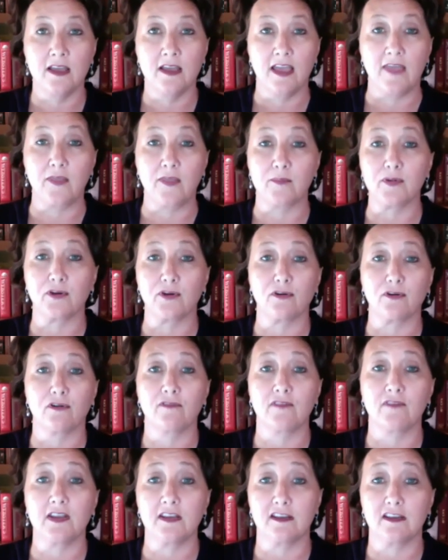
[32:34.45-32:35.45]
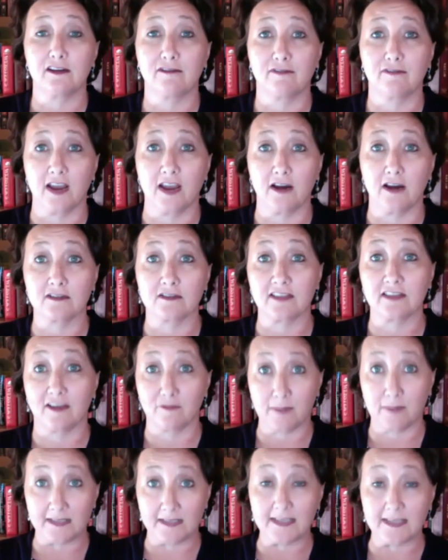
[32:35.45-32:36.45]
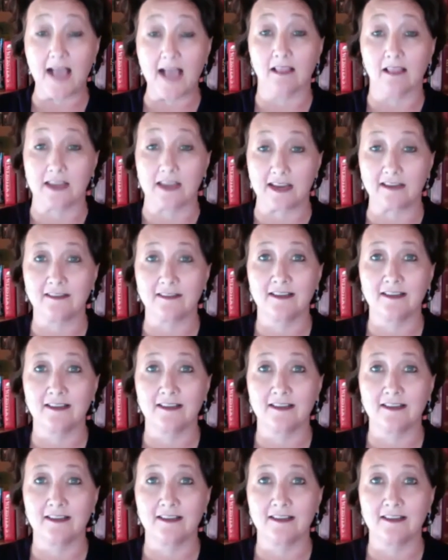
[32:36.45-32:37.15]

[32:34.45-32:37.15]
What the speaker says: and the Bureau of Indian Affairs have been telling,